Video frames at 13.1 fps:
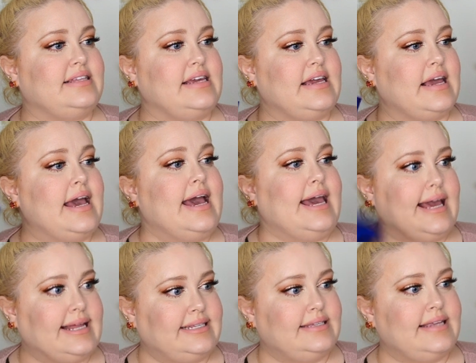the
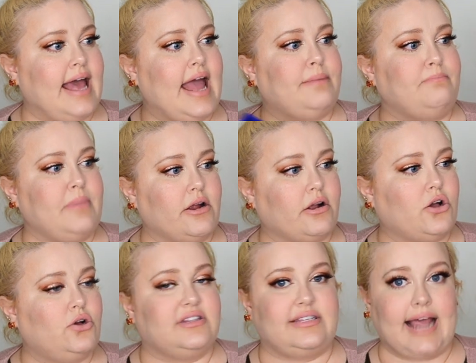It's a 10
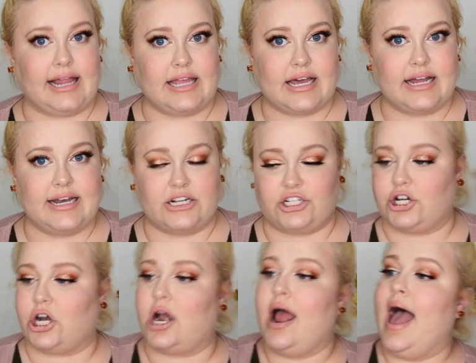Miracle Daily
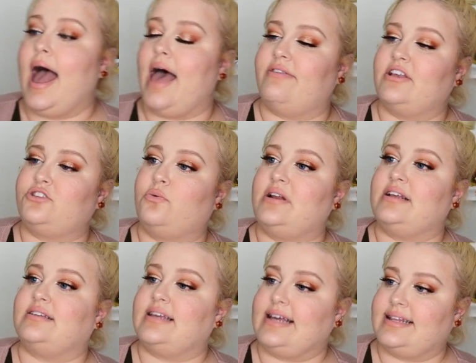Conditioner, and this one
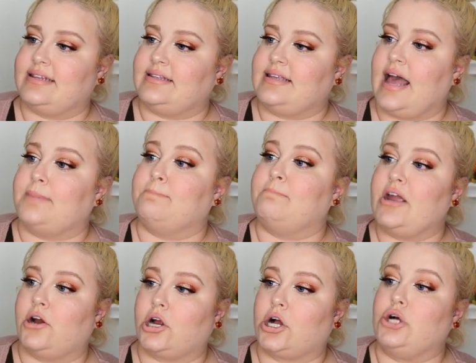is the It's a 10
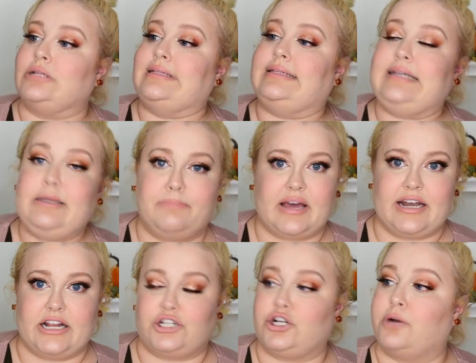Miracle Deep
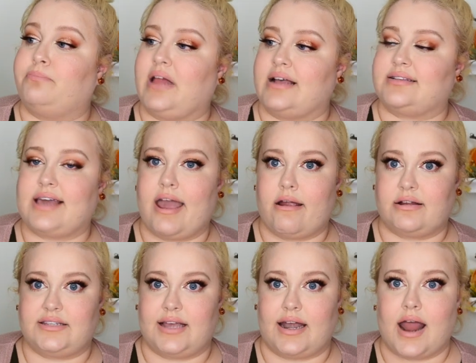Conditioner plus
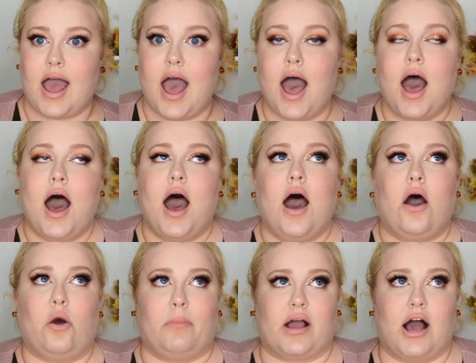Keratin.
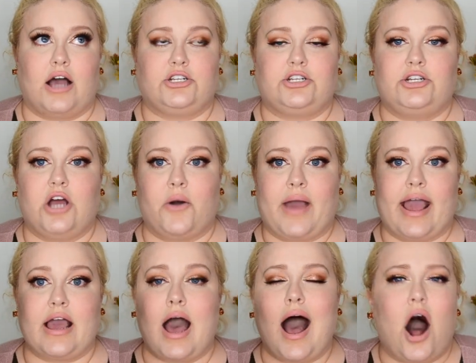Oh my gosh.
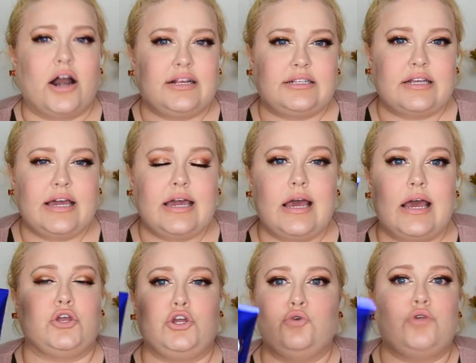Okay, honestly,
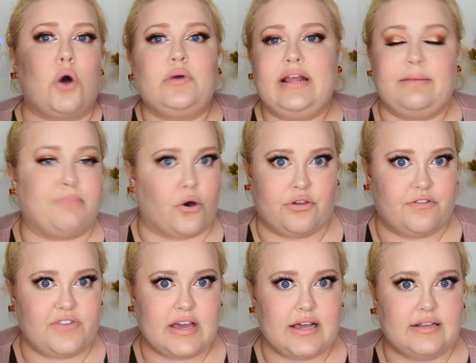you don't need both
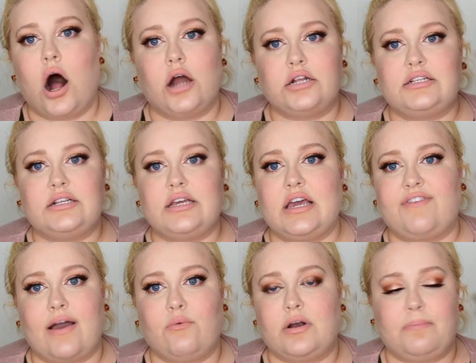of these. Honestly, if
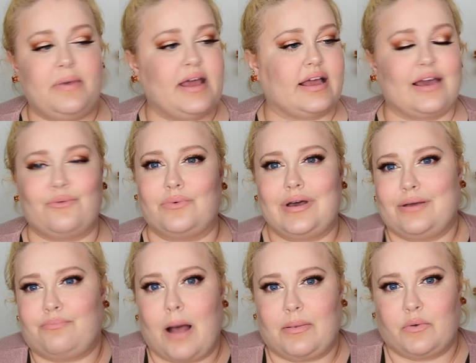I were to pick, it,
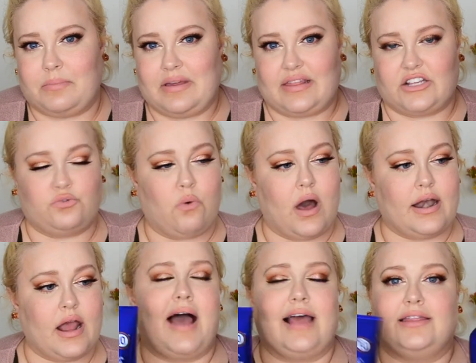it probably would be this
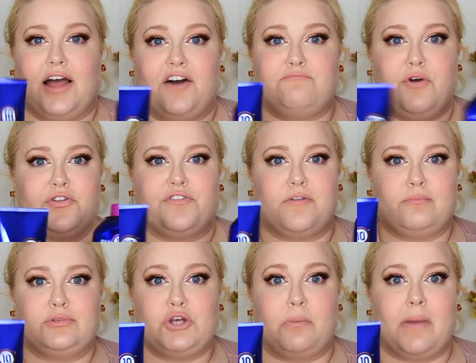one. I love both of
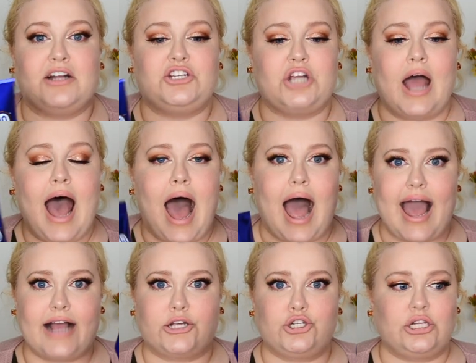them so much. I
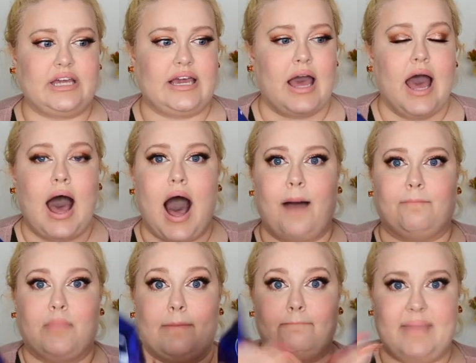actually
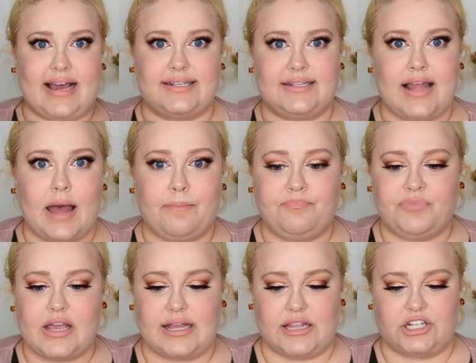um, mix them
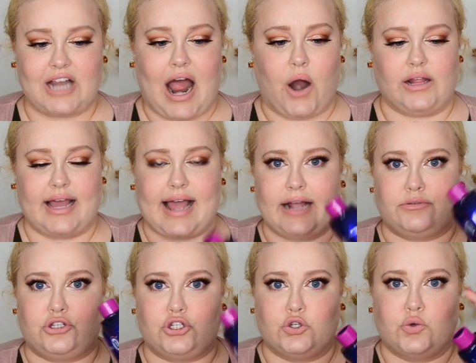in the shower. Like I
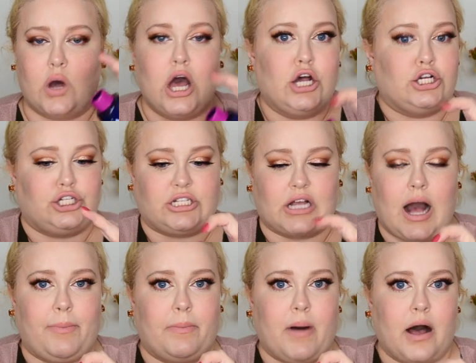do just a
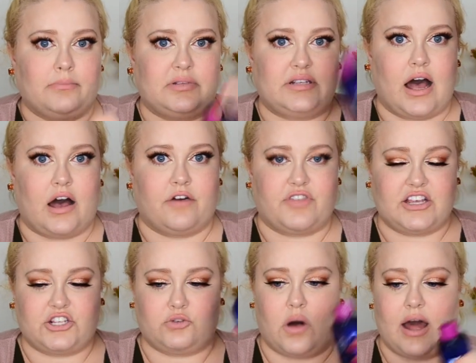couple pumps of
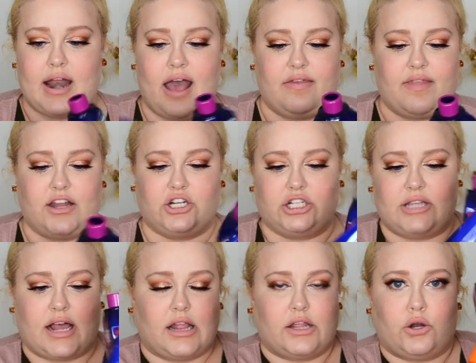this one and then just
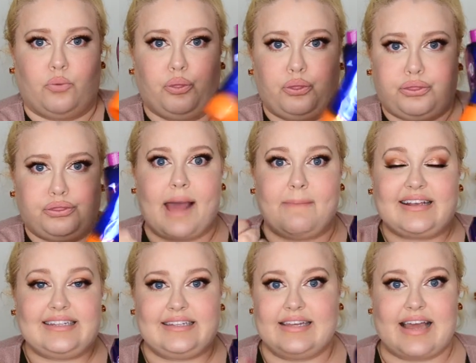like a little, I
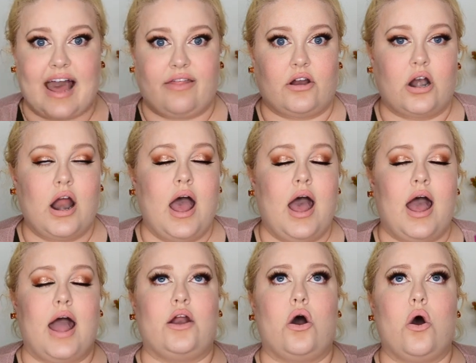mix it together
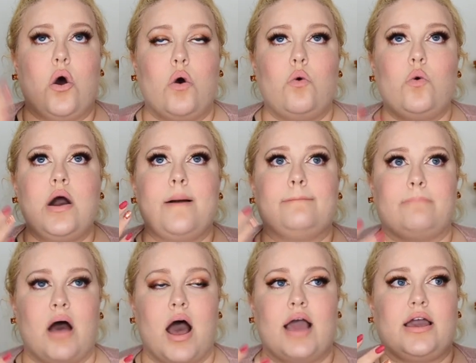and oh
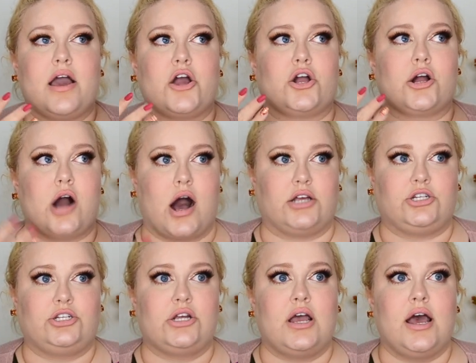my
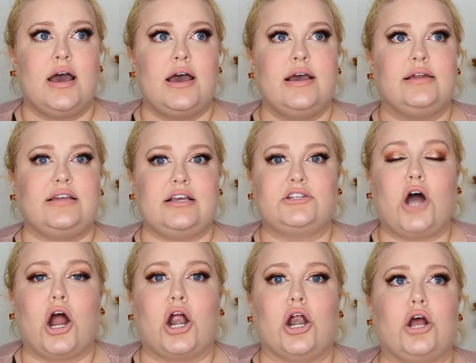gosh. These
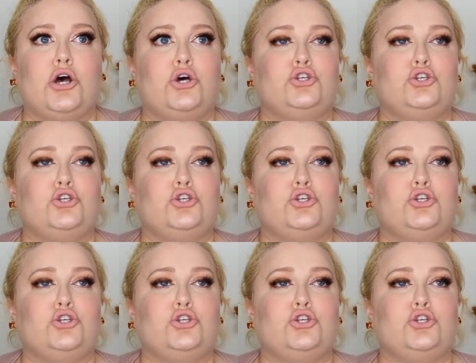are